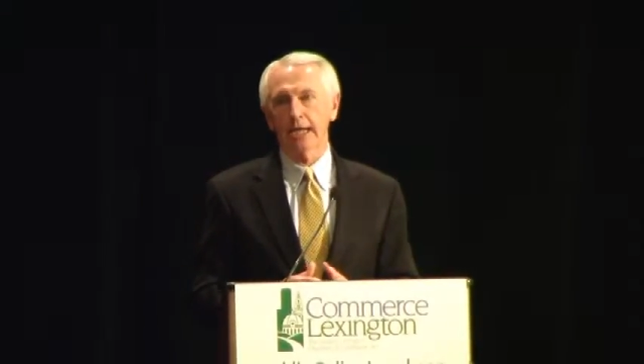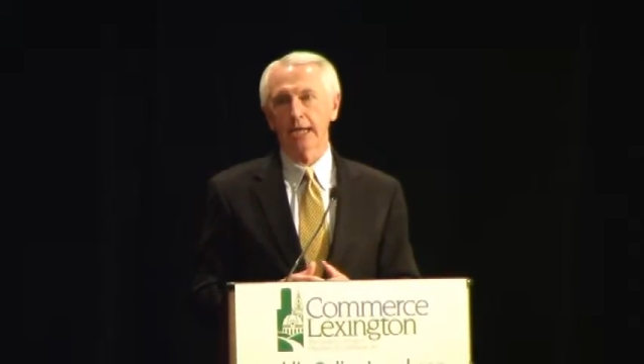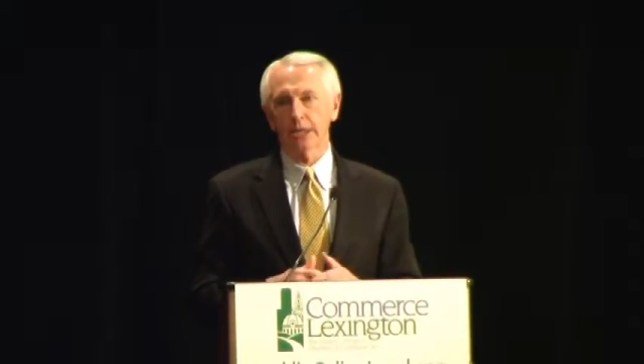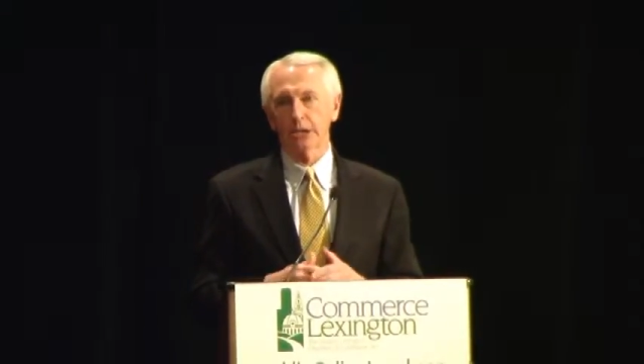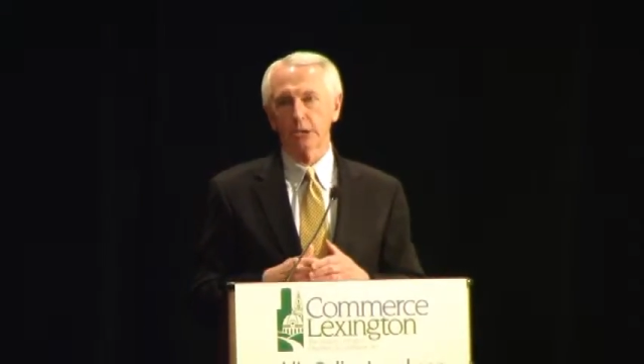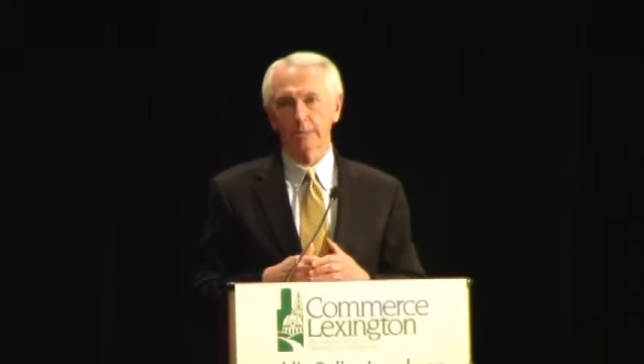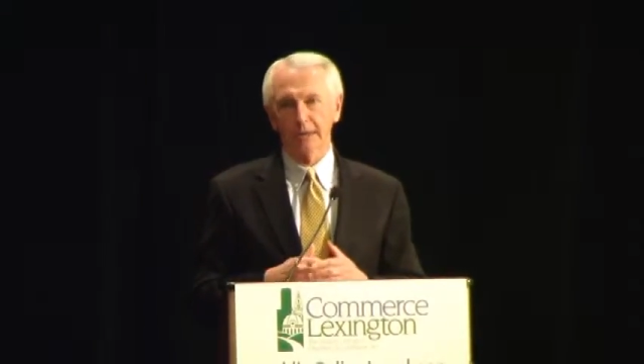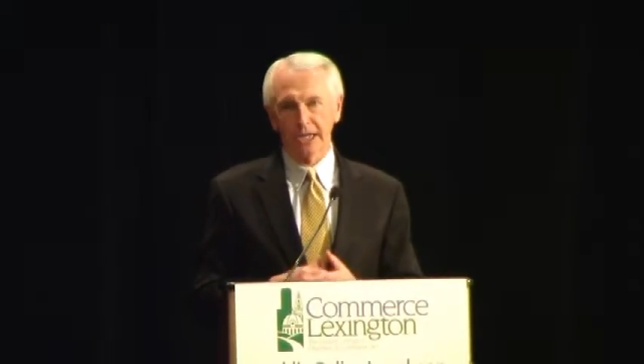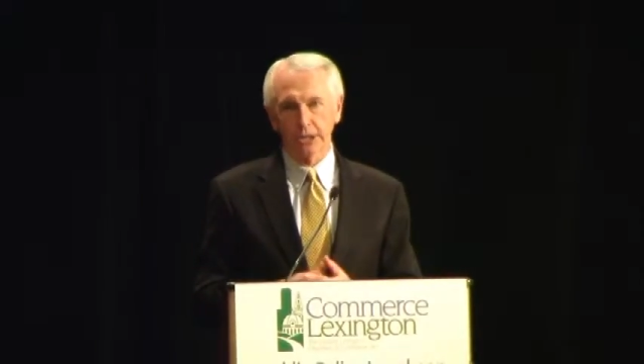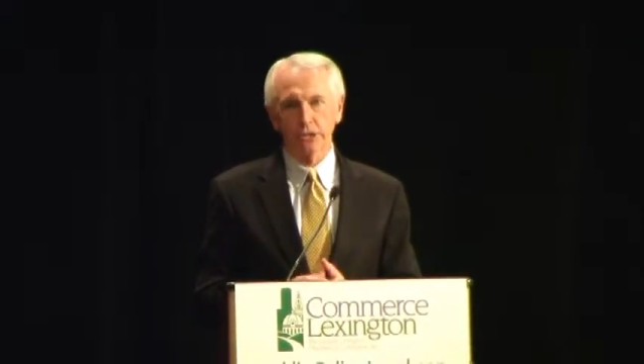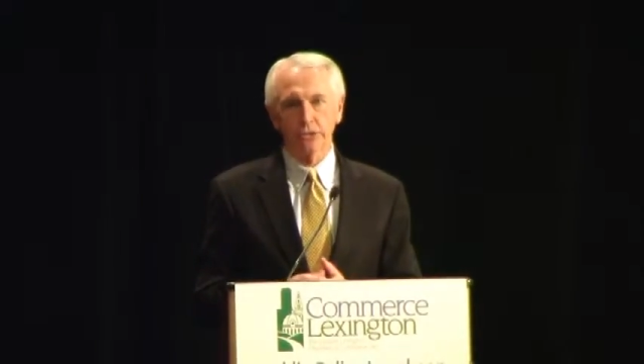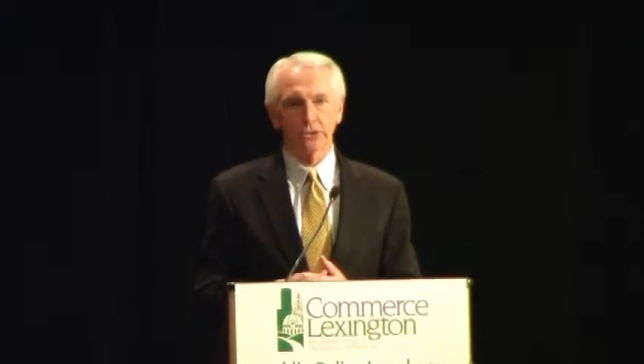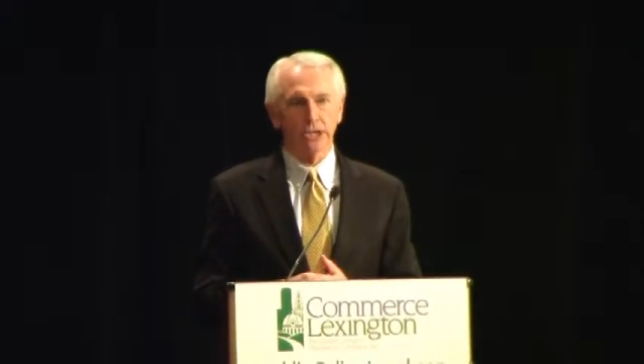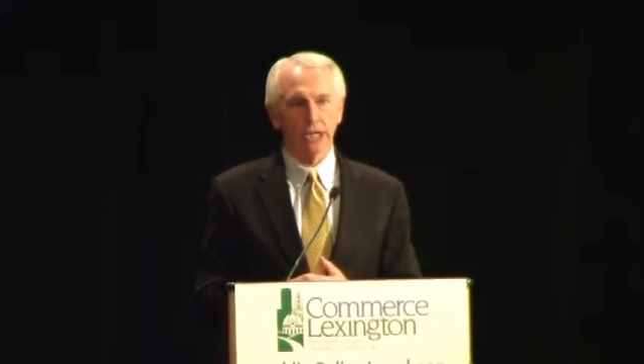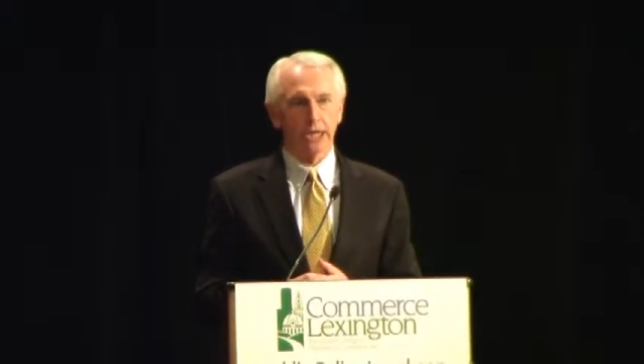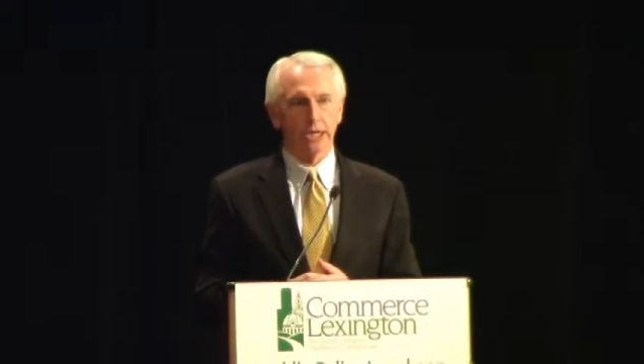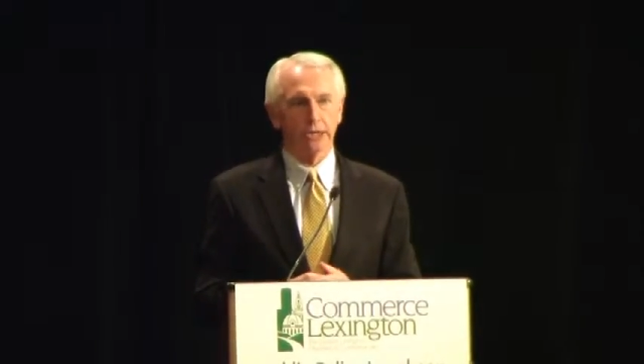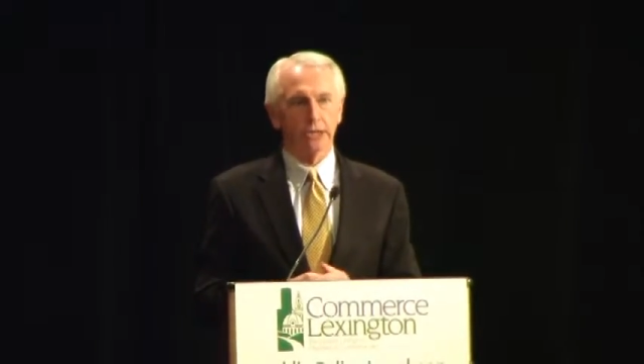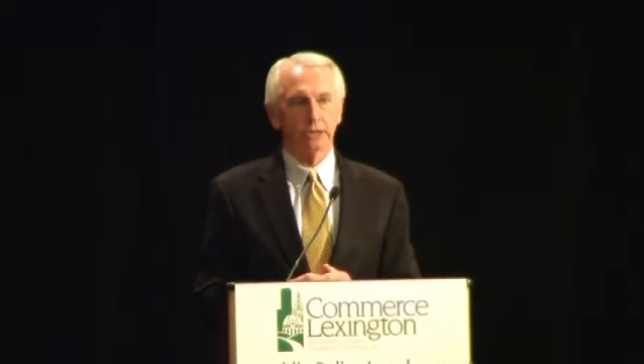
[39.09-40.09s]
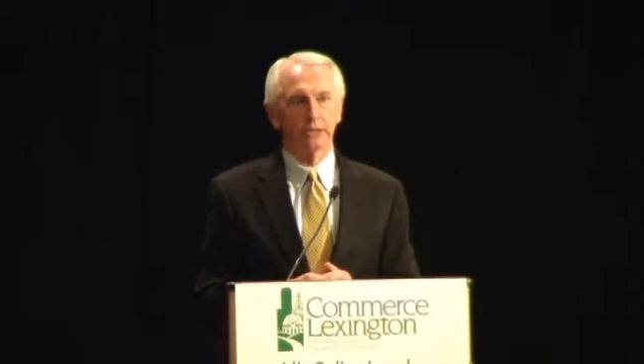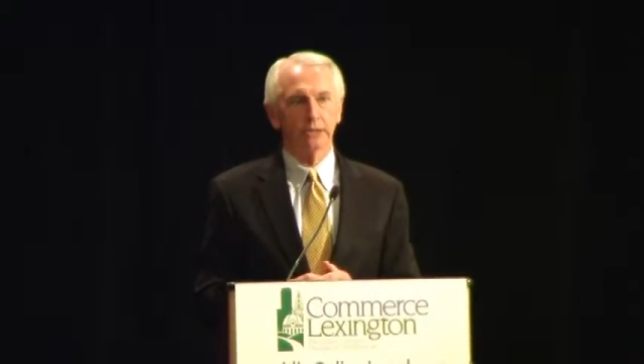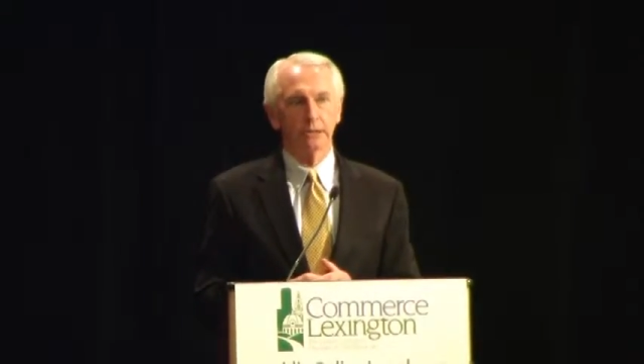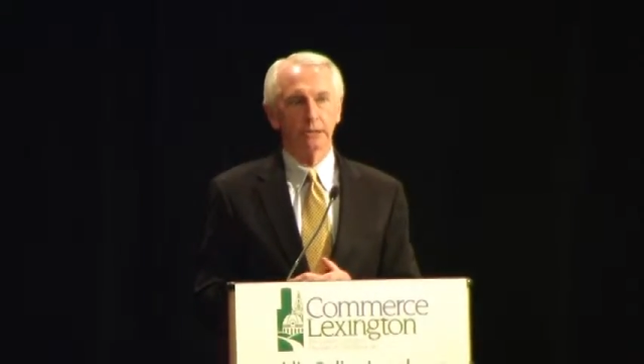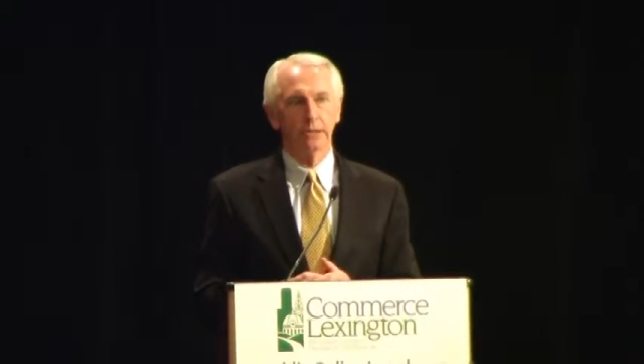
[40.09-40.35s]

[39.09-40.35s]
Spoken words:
in a special session,